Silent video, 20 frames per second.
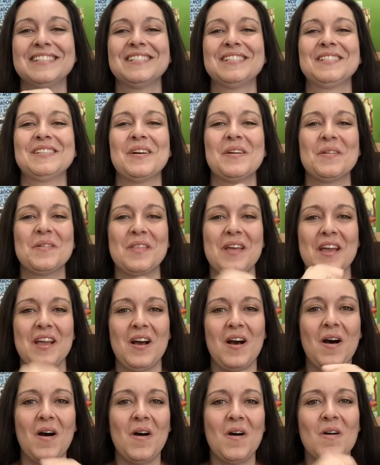So they
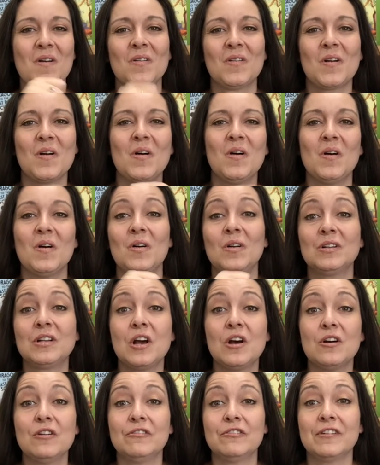all rolled
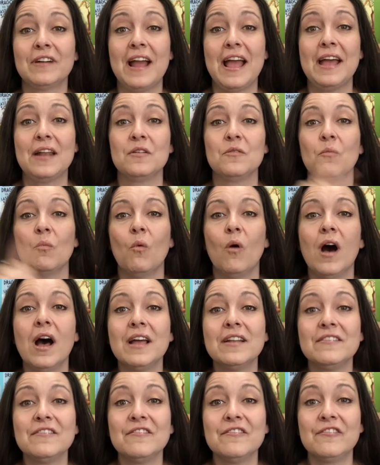over, and
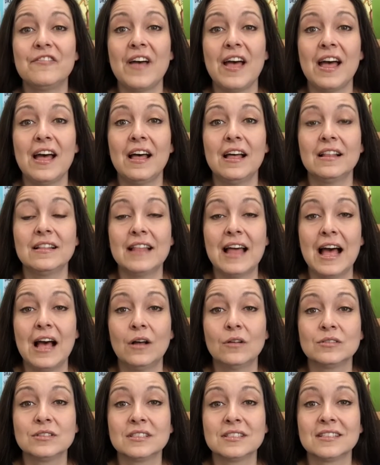one fell
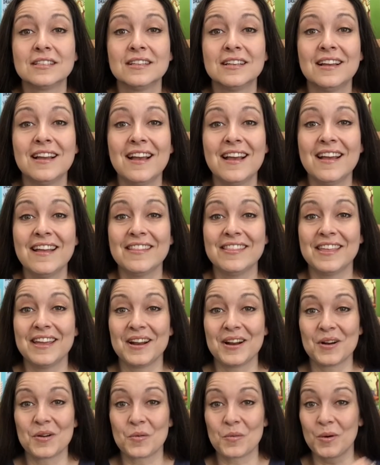out.
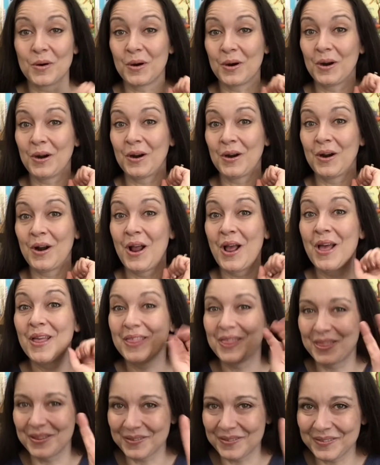There were
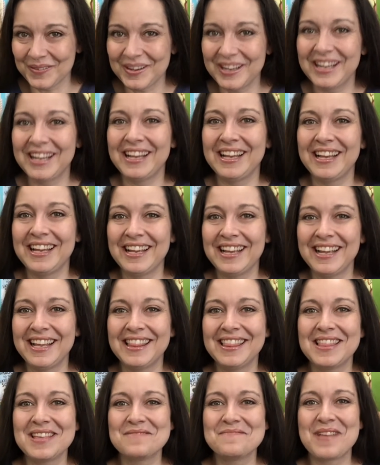3
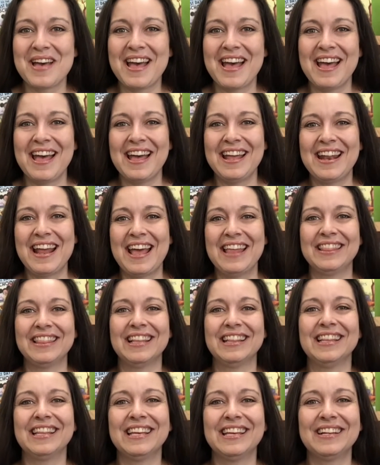in the bed, and the
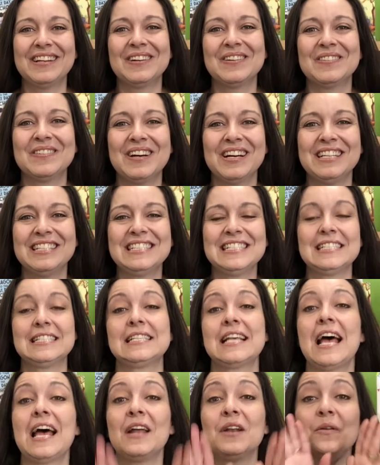little one
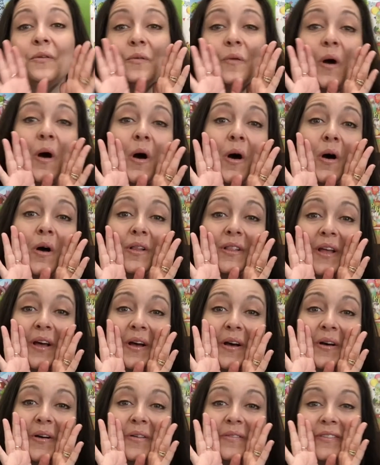said, roll
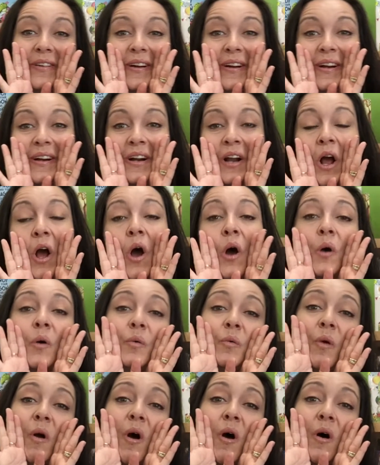over,
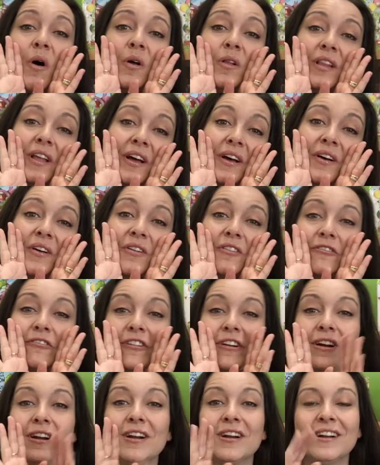roll
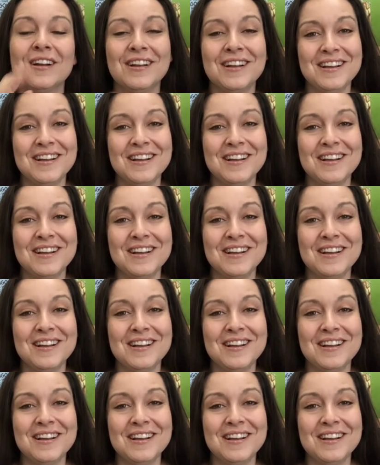over.